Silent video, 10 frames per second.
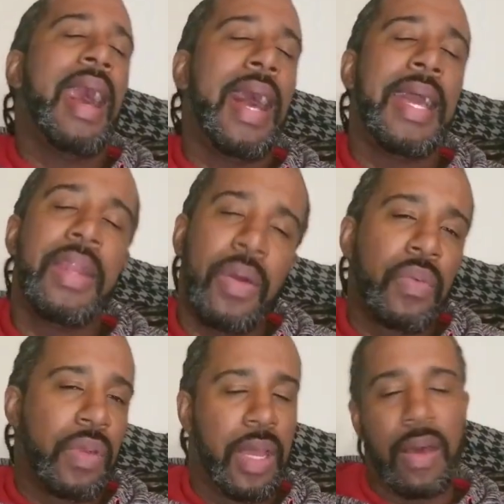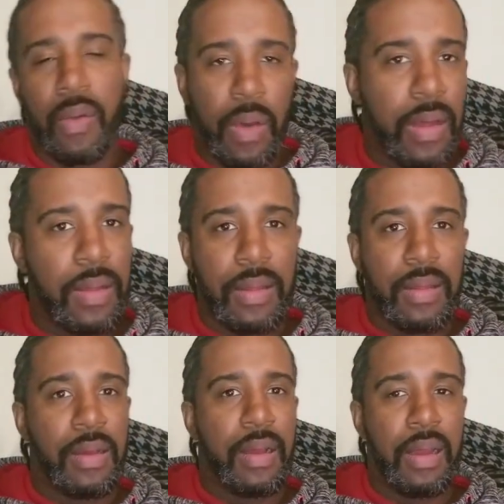I don't know.
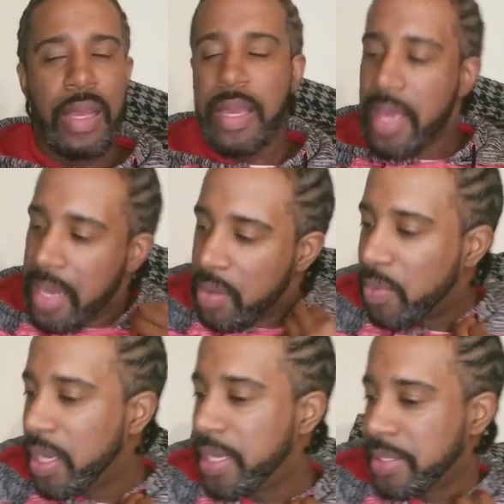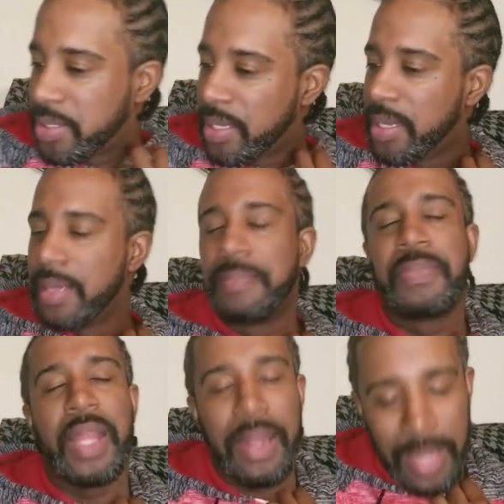All right. Anyways,
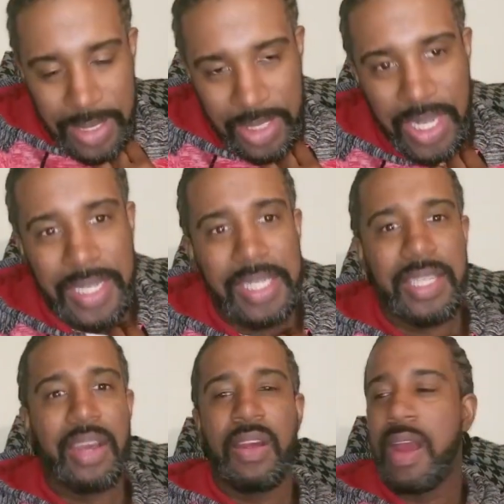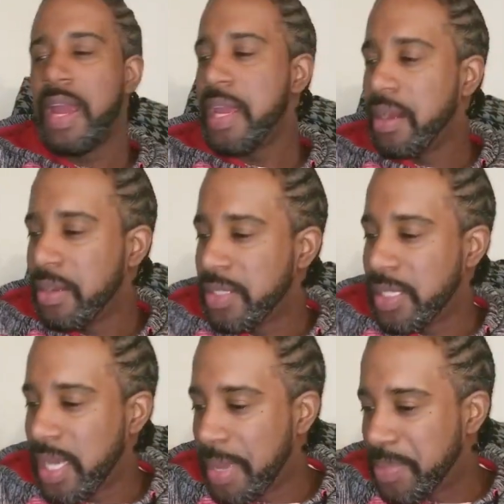let's check this out. All right. Here goes the
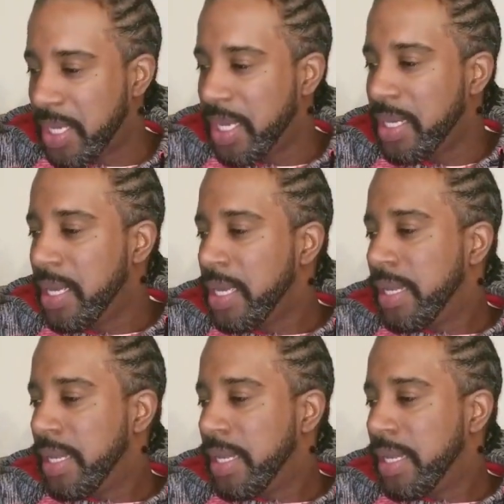top 10.